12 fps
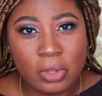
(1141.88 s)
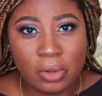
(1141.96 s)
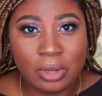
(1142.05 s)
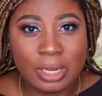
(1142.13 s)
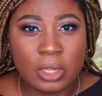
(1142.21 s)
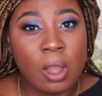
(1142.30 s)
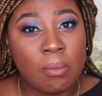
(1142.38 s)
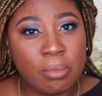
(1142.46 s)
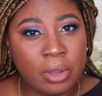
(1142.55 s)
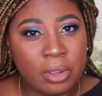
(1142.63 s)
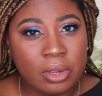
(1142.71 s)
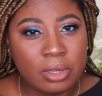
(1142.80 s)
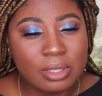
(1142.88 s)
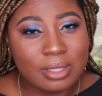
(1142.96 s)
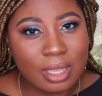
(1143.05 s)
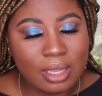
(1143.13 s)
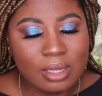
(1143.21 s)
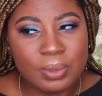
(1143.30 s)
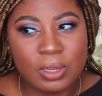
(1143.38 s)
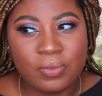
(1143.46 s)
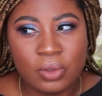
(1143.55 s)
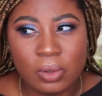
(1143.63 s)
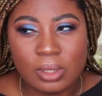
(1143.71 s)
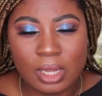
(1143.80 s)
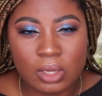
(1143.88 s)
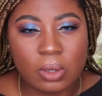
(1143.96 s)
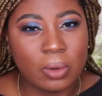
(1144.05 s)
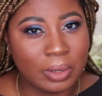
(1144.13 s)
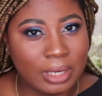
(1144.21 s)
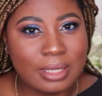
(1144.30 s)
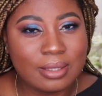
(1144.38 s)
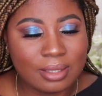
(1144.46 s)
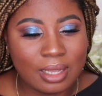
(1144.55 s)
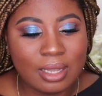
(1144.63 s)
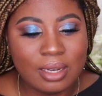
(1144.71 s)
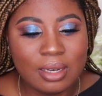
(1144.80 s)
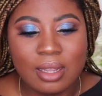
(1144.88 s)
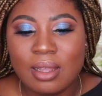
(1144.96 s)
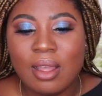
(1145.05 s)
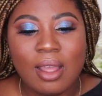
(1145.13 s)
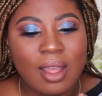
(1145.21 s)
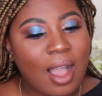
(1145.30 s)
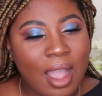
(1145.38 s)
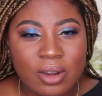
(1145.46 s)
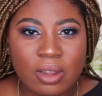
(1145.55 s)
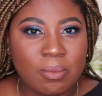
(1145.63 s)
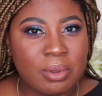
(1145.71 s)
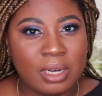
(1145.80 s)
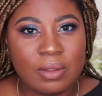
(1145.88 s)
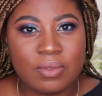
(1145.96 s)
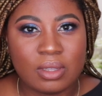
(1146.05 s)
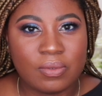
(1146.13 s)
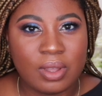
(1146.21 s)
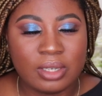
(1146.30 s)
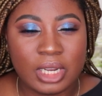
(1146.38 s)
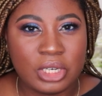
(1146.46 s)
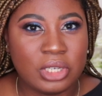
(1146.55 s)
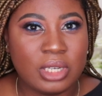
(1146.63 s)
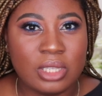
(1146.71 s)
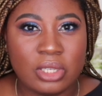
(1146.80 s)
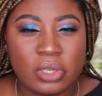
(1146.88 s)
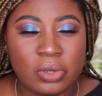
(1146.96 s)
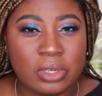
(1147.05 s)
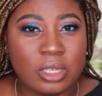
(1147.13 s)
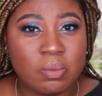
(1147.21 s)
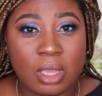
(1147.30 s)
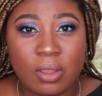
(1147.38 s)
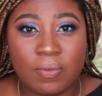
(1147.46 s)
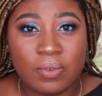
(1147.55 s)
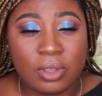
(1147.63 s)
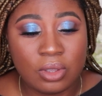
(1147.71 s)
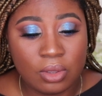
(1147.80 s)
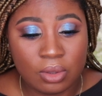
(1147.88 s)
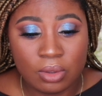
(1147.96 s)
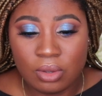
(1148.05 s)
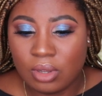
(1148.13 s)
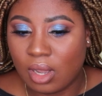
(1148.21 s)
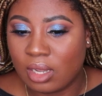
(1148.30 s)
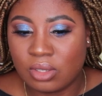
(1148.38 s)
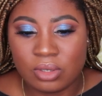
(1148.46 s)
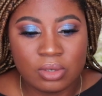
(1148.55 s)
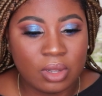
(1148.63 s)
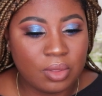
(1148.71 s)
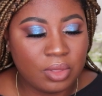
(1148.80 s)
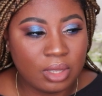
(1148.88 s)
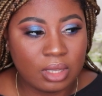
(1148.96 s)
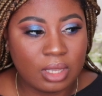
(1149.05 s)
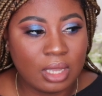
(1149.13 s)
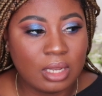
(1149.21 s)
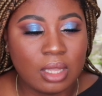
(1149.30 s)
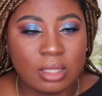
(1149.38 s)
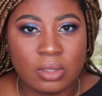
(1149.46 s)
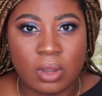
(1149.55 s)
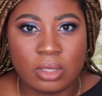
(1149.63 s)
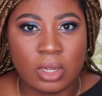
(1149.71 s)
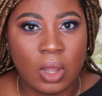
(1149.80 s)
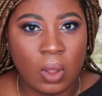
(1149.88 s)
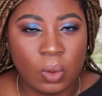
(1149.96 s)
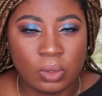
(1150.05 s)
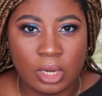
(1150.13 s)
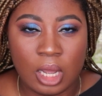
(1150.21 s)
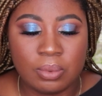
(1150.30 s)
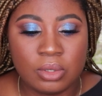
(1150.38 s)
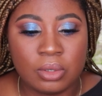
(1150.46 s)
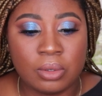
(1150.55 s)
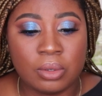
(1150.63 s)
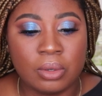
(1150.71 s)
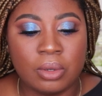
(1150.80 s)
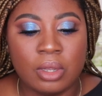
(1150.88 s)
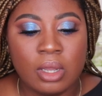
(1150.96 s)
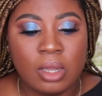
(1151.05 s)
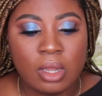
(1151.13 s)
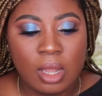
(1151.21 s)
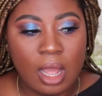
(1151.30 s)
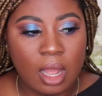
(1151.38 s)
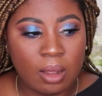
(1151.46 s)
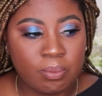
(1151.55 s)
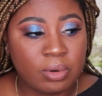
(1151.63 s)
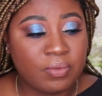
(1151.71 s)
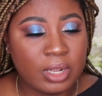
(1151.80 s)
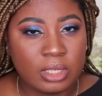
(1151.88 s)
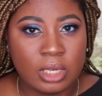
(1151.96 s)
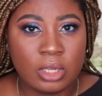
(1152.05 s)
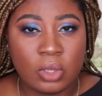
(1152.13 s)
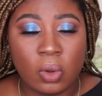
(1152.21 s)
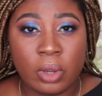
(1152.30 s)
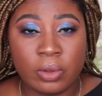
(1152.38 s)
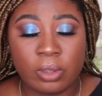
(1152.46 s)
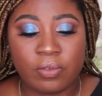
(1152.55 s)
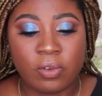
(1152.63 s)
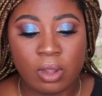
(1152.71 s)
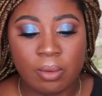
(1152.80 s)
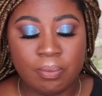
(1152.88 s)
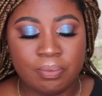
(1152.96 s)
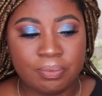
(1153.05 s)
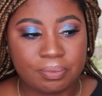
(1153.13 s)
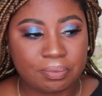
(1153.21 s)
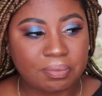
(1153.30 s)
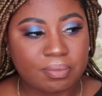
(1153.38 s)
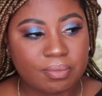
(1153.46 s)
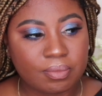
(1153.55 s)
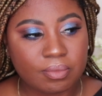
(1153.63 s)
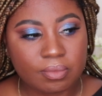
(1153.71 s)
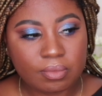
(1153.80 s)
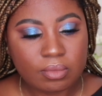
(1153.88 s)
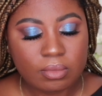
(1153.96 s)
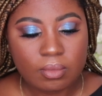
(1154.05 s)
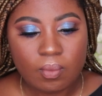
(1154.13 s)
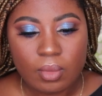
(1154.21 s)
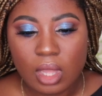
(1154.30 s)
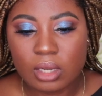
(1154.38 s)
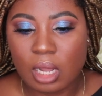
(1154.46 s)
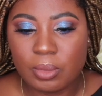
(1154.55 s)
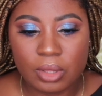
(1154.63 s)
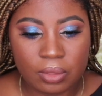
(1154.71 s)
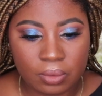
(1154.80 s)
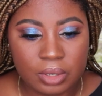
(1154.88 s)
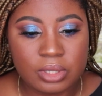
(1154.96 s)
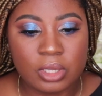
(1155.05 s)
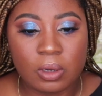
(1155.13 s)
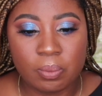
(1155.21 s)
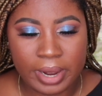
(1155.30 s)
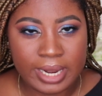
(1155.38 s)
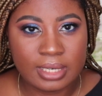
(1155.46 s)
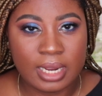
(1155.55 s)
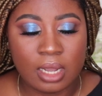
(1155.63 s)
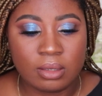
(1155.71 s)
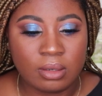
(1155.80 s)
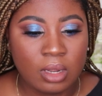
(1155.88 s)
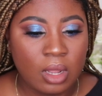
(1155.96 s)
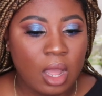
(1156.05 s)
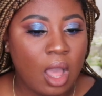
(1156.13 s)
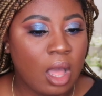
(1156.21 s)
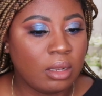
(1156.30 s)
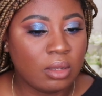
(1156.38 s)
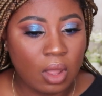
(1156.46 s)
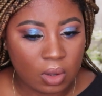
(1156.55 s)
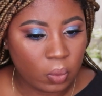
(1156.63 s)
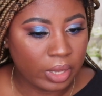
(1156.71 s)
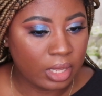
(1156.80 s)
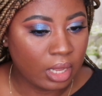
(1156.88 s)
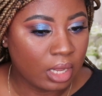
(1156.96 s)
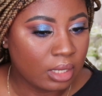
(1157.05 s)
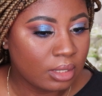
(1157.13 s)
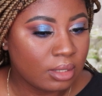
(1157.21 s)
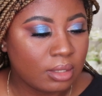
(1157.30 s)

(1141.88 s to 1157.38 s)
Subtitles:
oily combo skin, but if you're like oily skin, I don't believe this foundation is going to be for you. I do not think it is going to hold up to preventing your oils from coming through. It's going to break down a lot quicker,